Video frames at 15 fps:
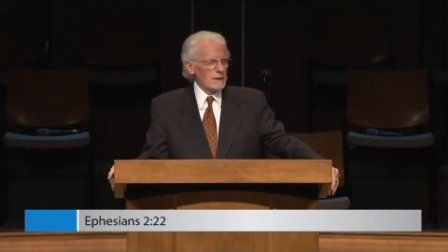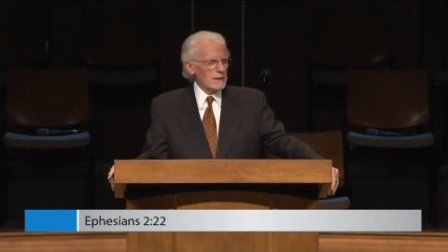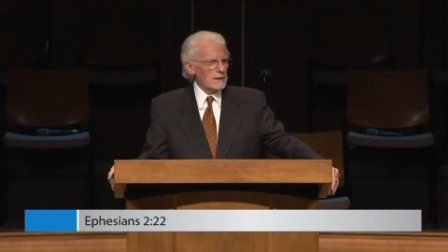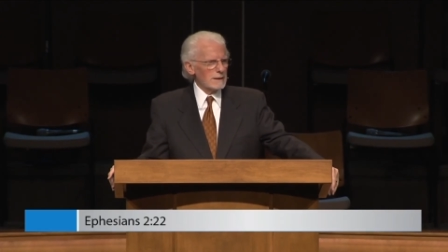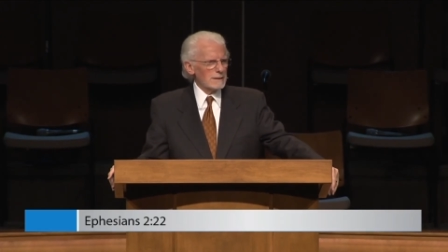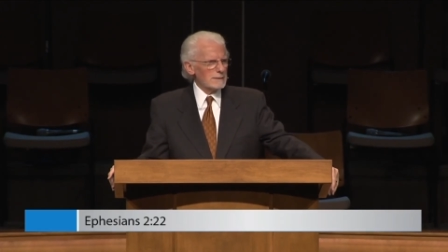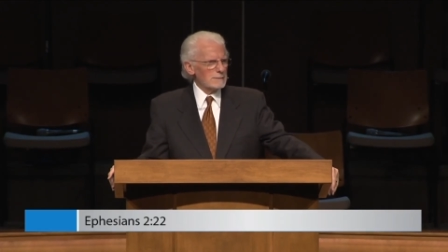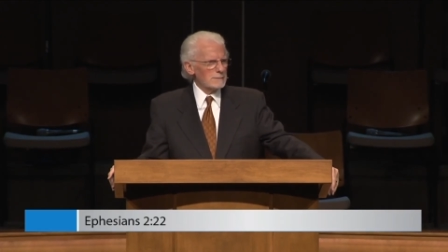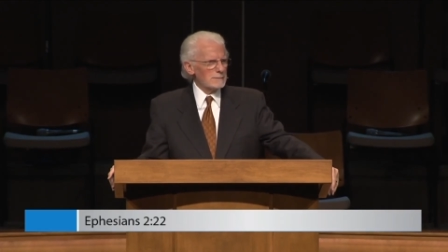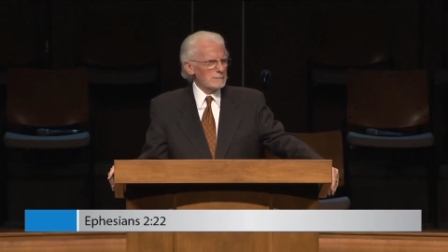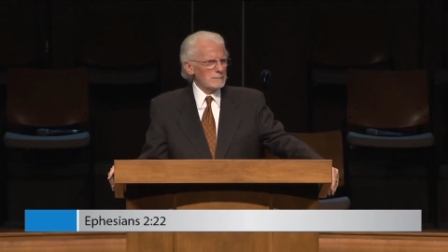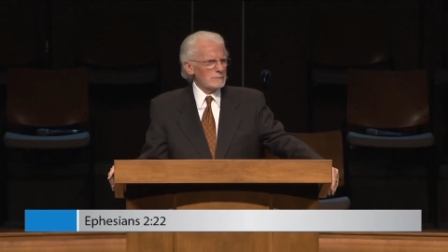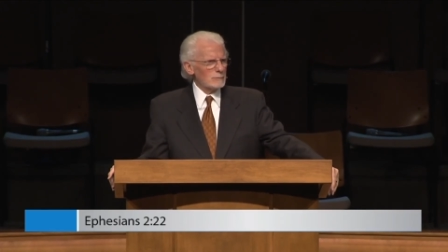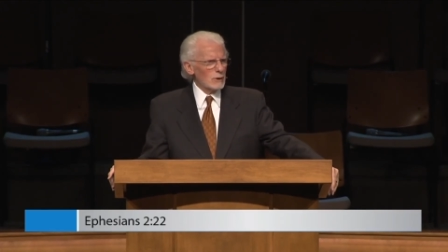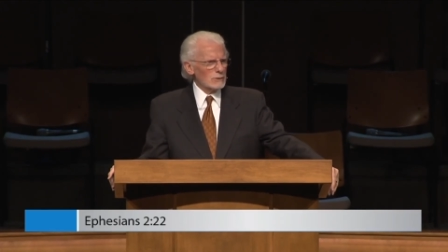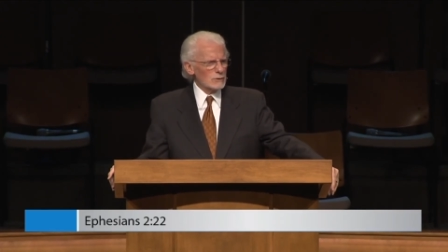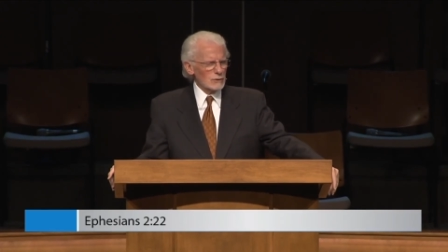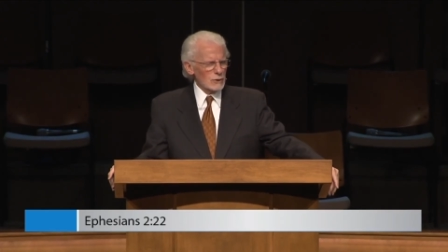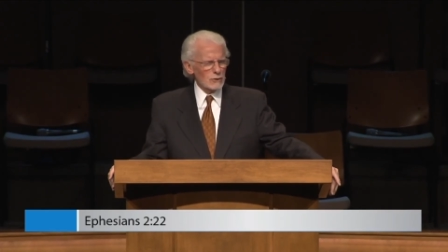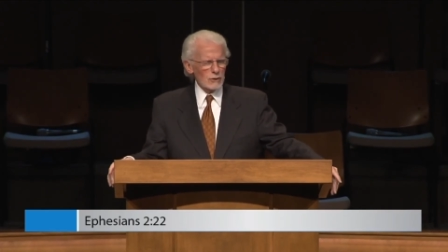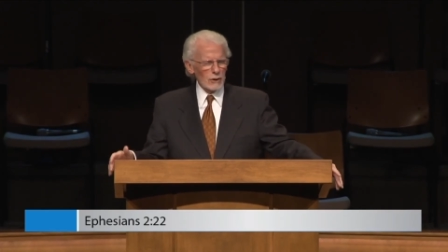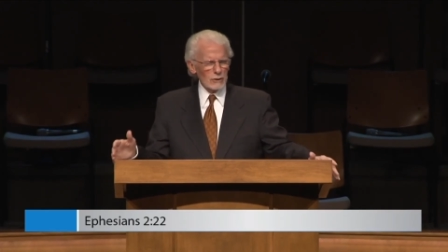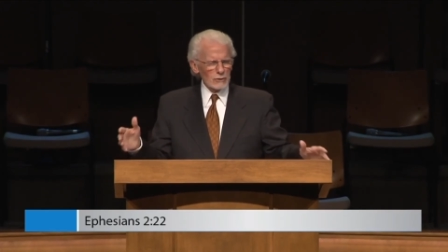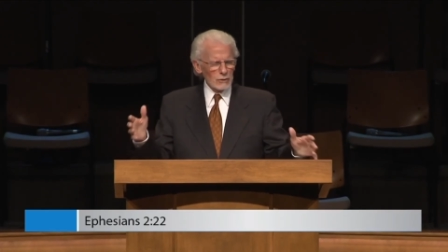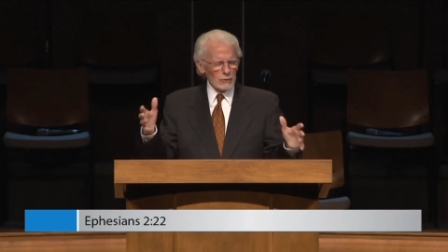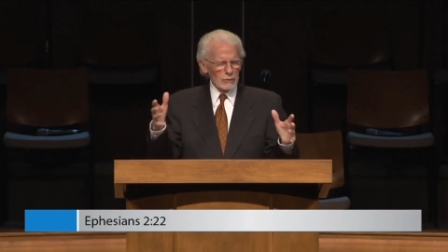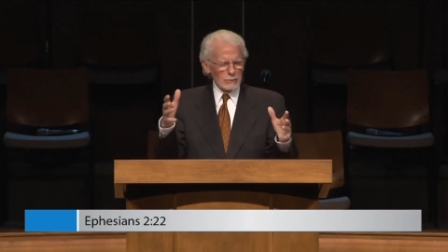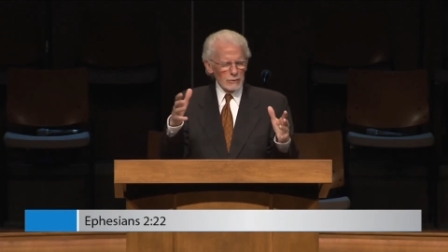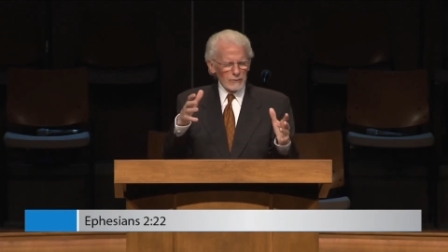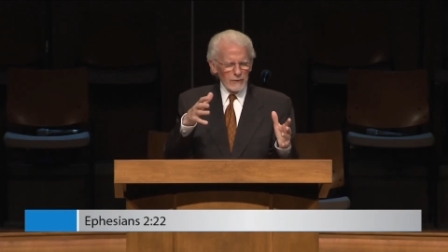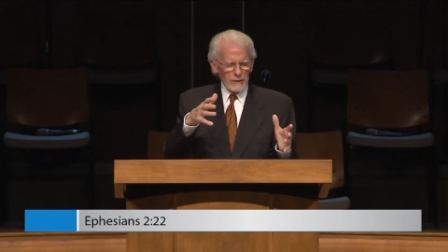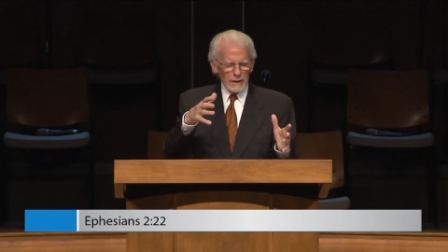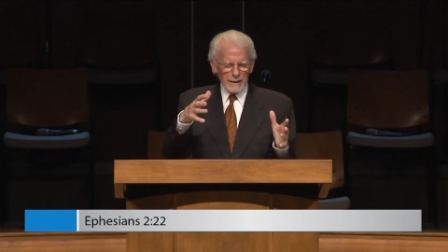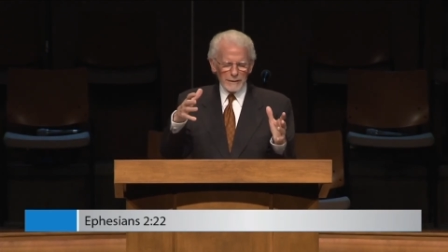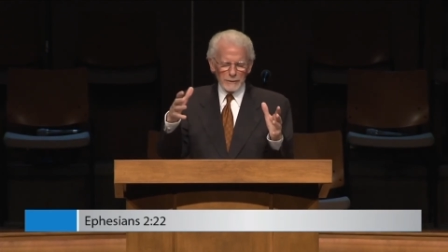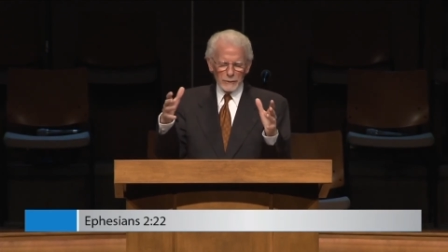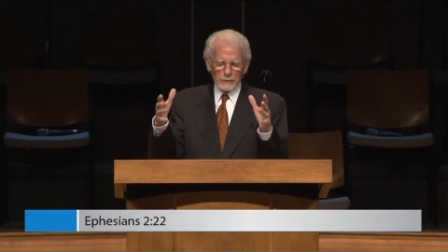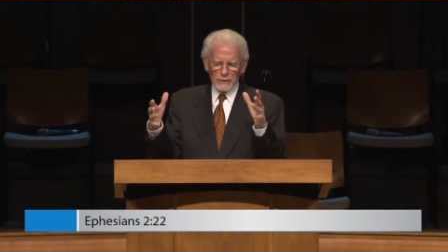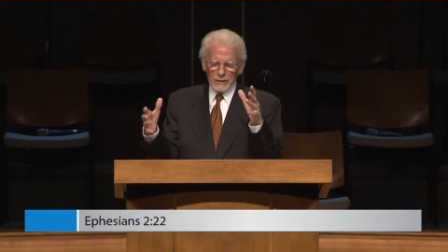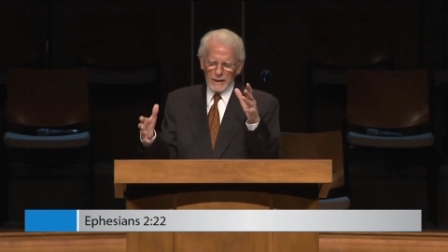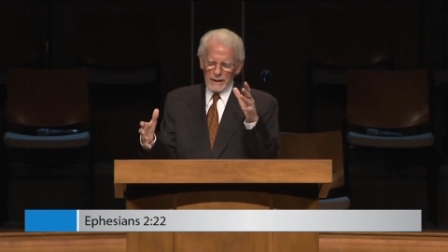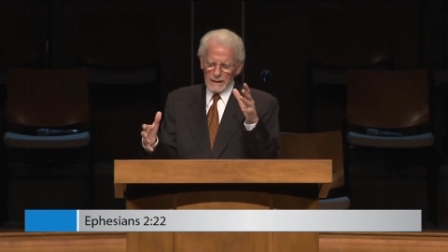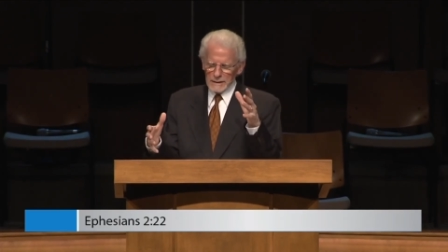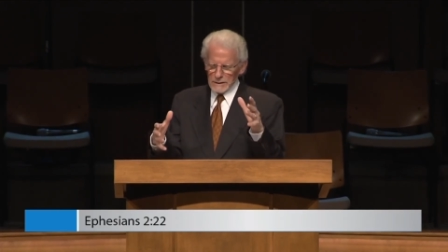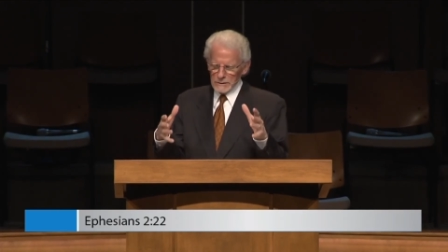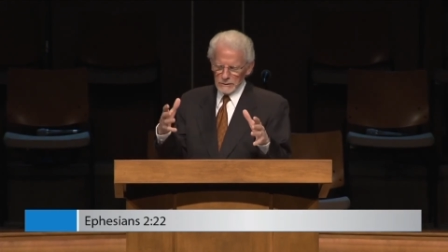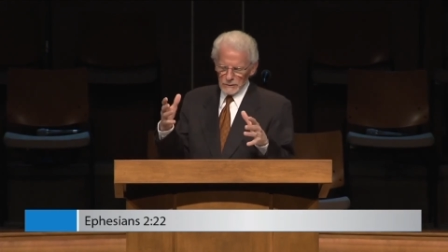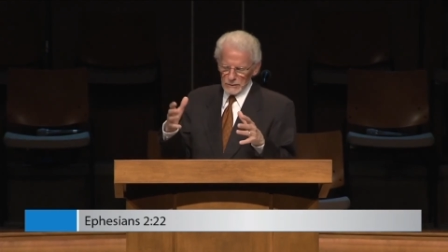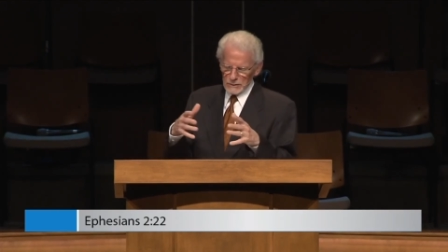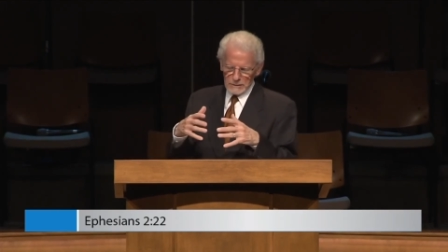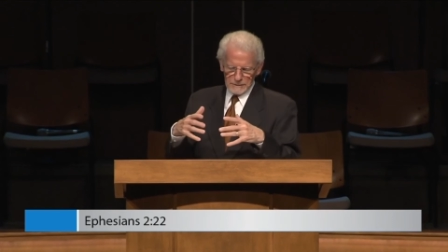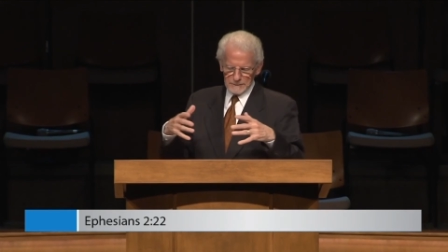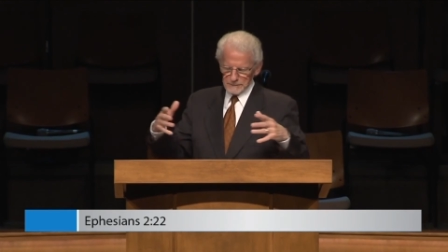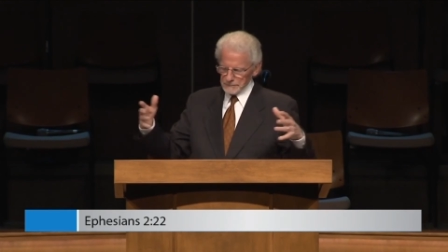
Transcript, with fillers: Um, once the church looks for other things,